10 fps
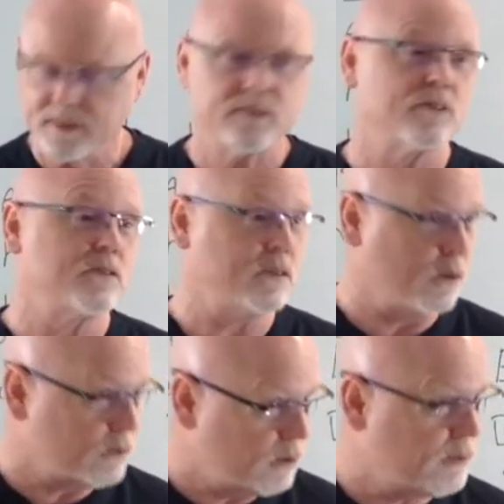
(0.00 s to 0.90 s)
Does,
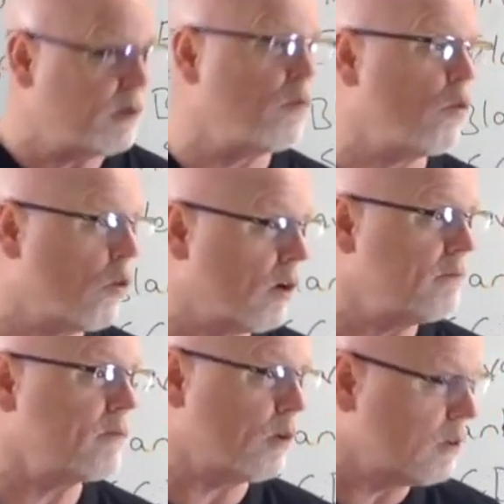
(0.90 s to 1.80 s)
don't you feel
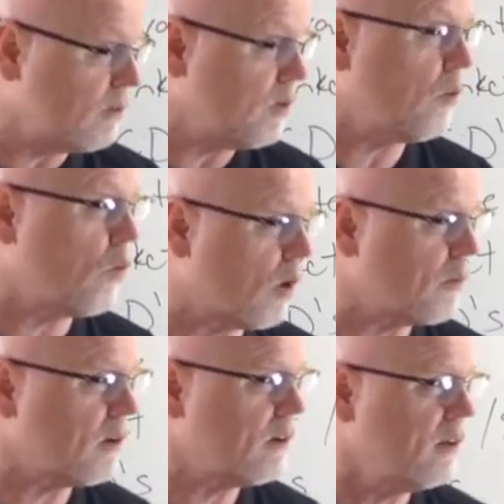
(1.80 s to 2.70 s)
warm? Don't you feel
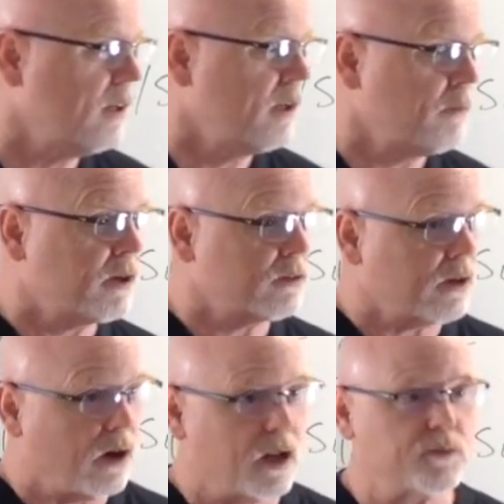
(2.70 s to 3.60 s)
warmer? Because
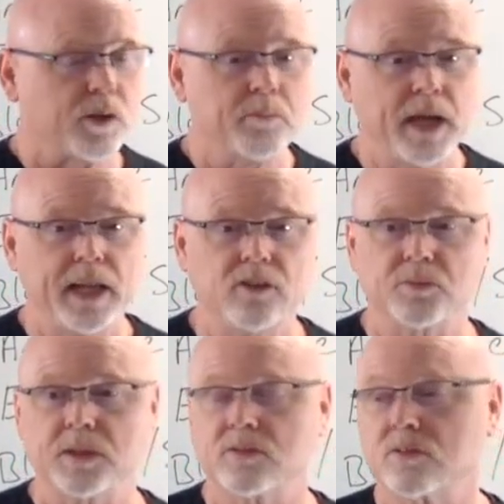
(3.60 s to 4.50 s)
all of your
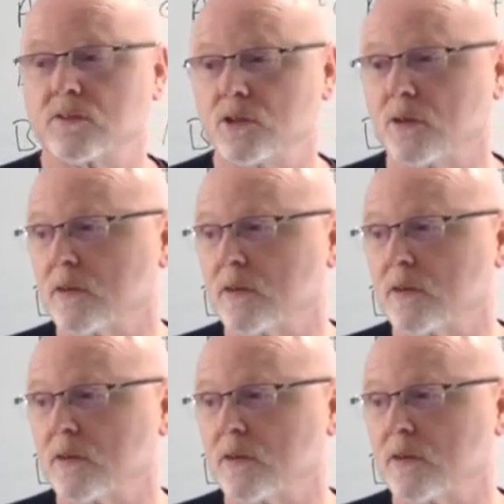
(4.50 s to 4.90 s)
managements, you're